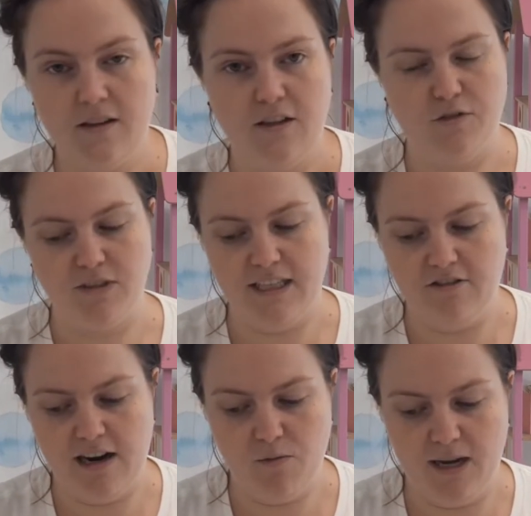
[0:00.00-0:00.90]
it's a really
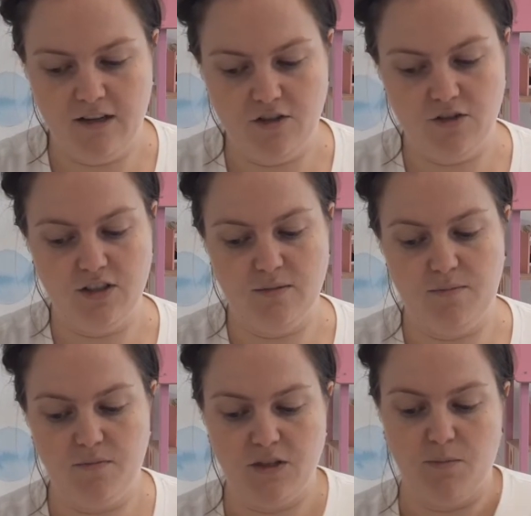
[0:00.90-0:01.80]
great way to do
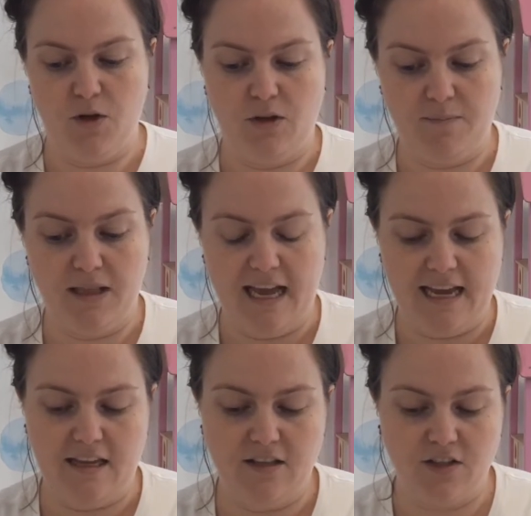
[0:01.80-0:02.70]
some early
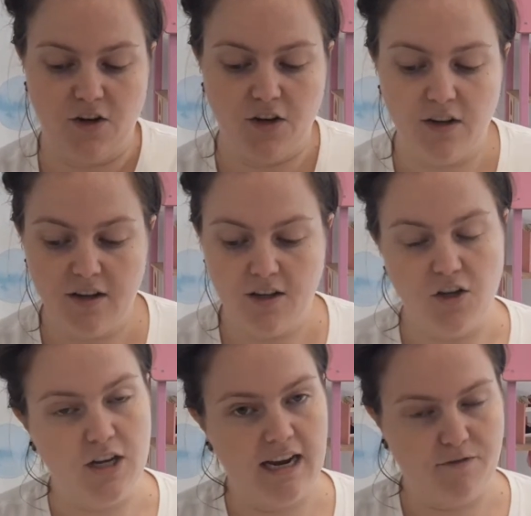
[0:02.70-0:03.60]
play. So you
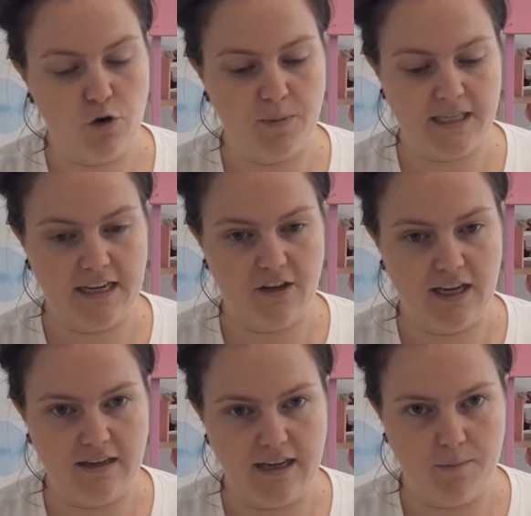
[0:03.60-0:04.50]
can have your potato
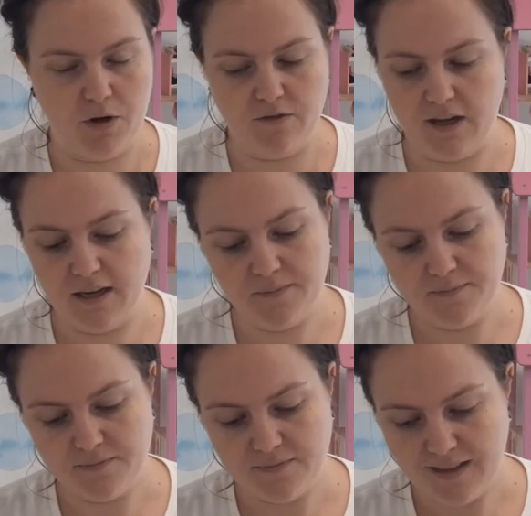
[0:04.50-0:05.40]
head come over.
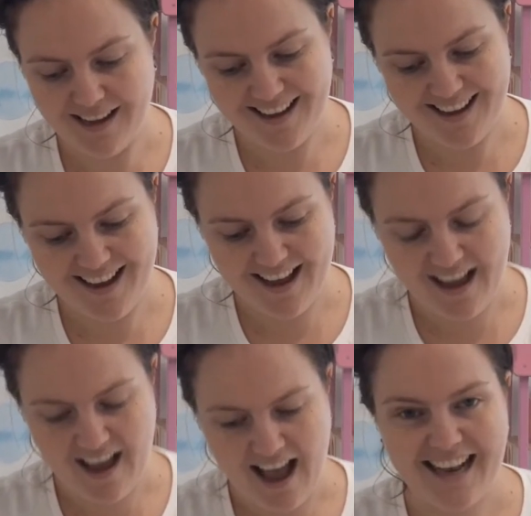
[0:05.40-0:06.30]

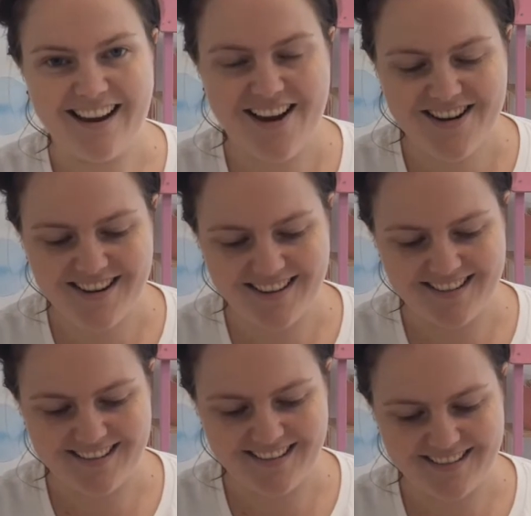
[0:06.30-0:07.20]
Hello,
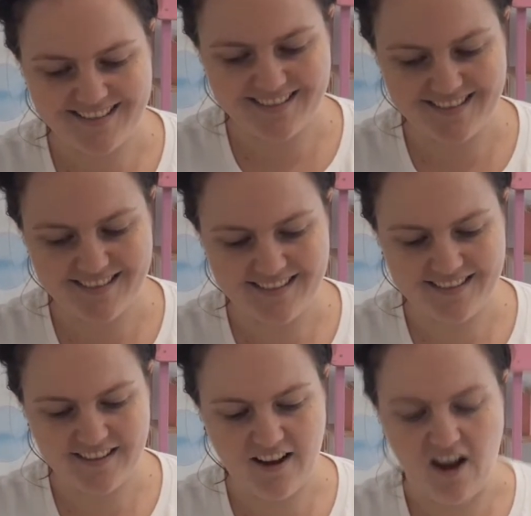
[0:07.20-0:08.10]

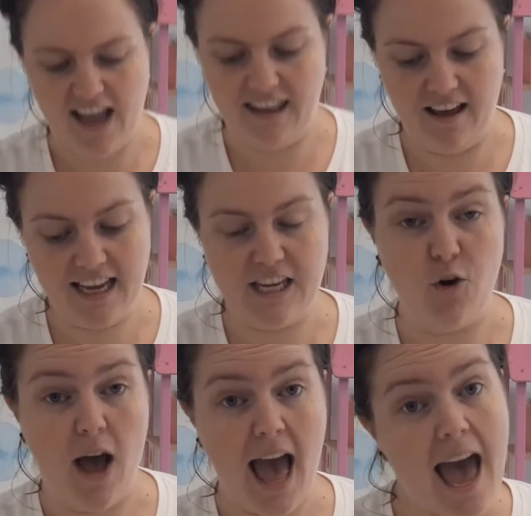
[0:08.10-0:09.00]
I like
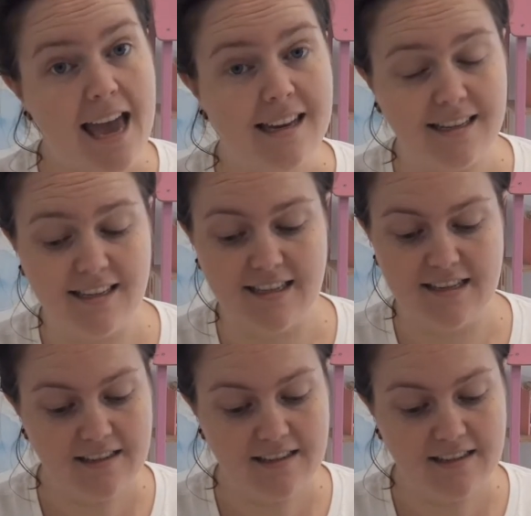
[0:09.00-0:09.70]
your hat.